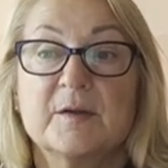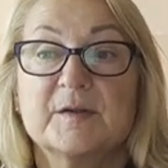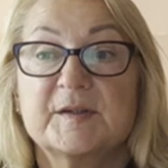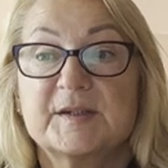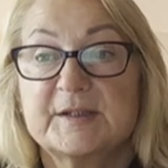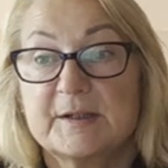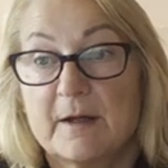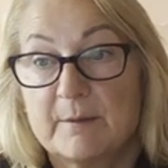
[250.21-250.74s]

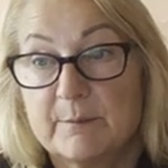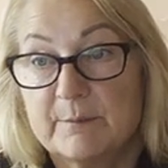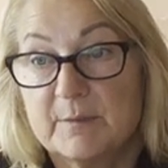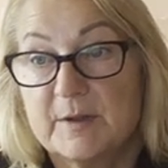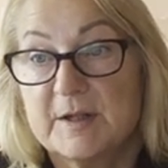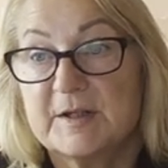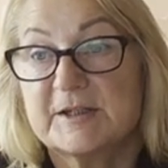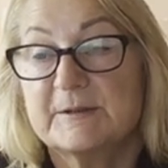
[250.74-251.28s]
Some
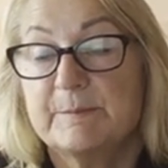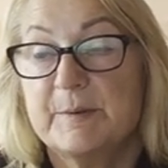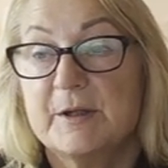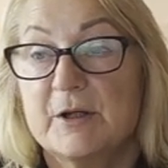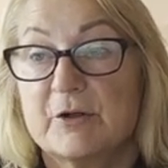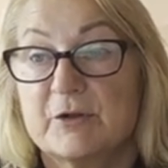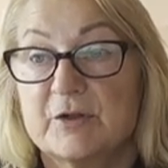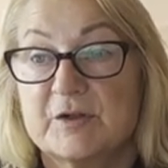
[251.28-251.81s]

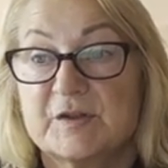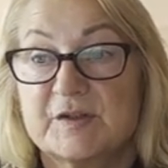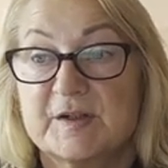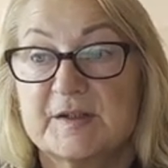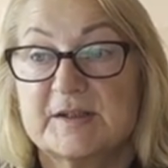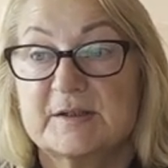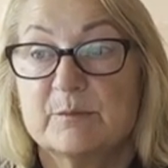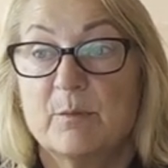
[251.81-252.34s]

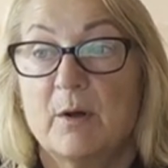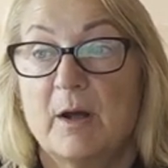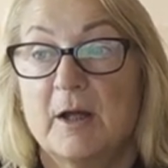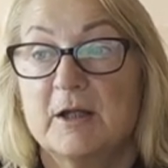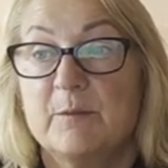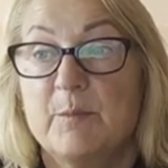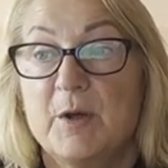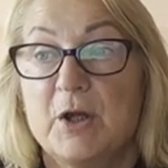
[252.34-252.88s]
experiences
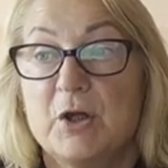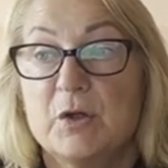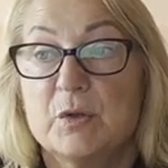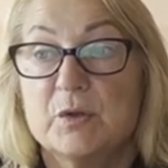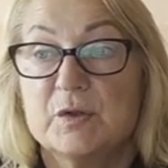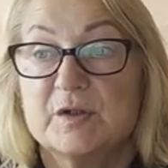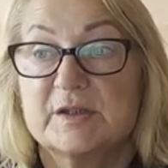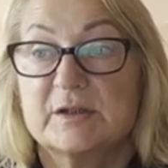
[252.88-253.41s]
might be
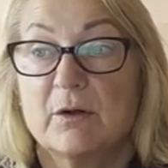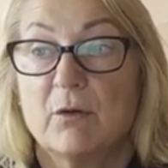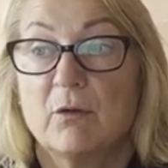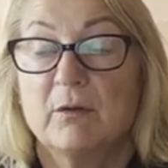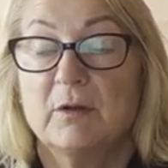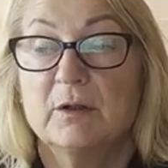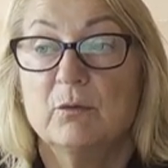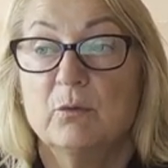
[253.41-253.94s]
used
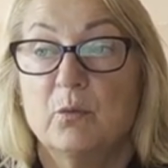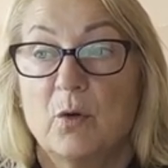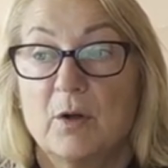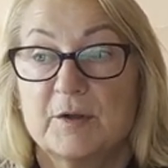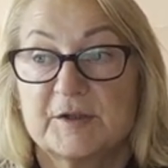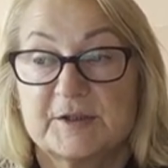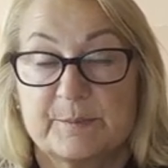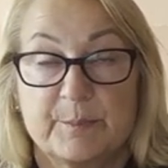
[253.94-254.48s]
only
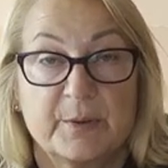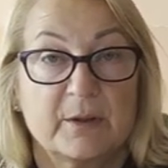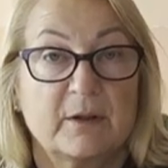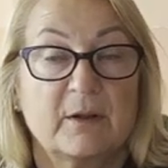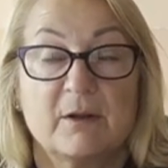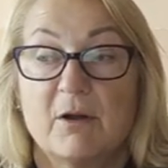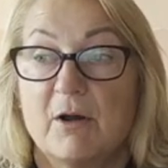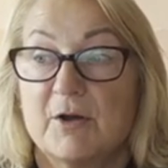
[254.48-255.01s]
once per
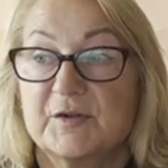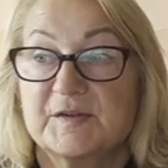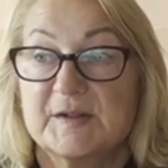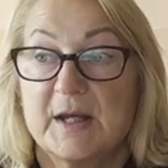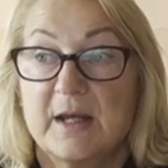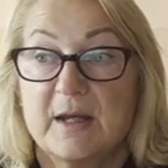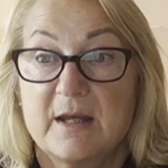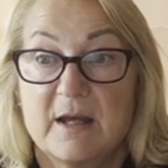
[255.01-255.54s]
class
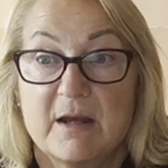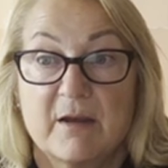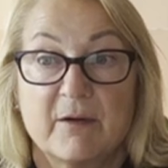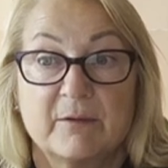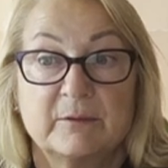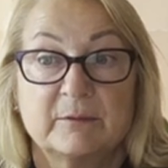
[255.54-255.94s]
a year,